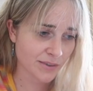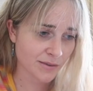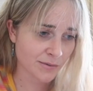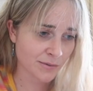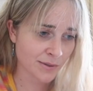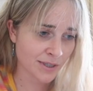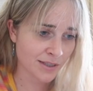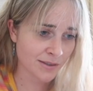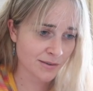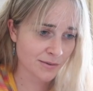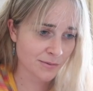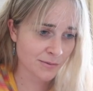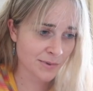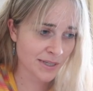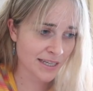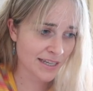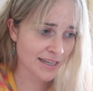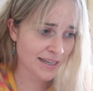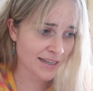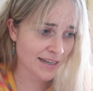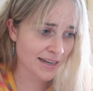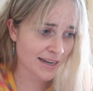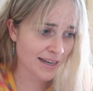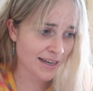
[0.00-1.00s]
Well, we
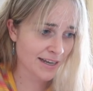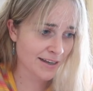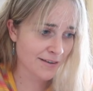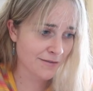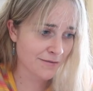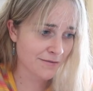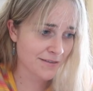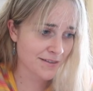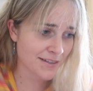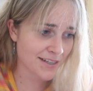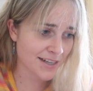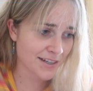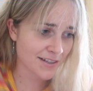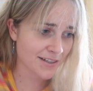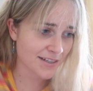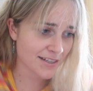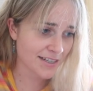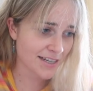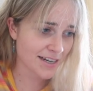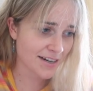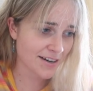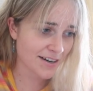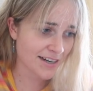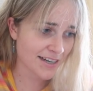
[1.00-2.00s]
can have
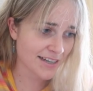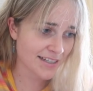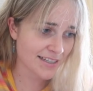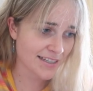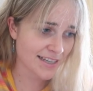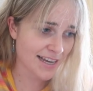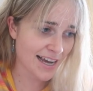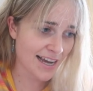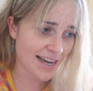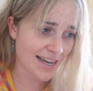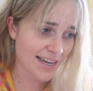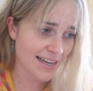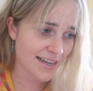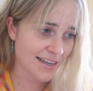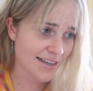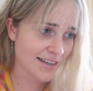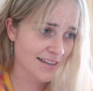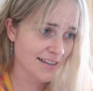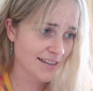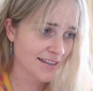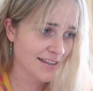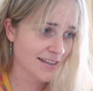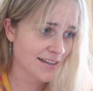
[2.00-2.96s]
Sagittarius A.